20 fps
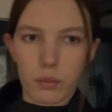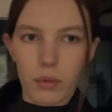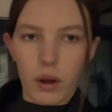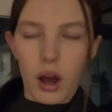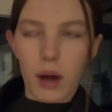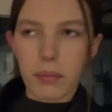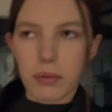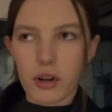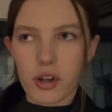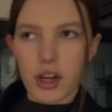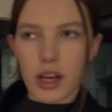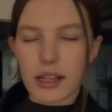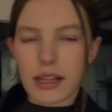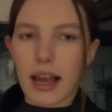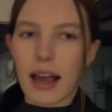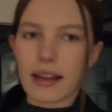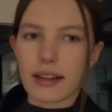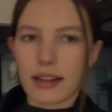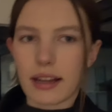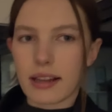our project
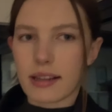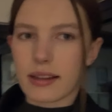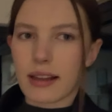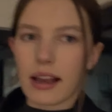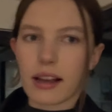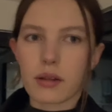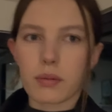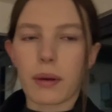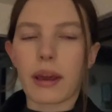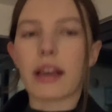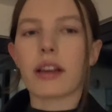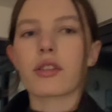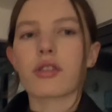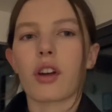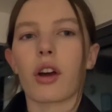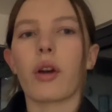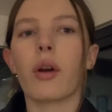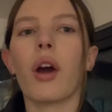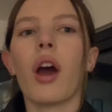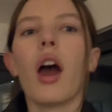handing is next week,
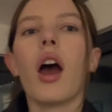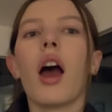so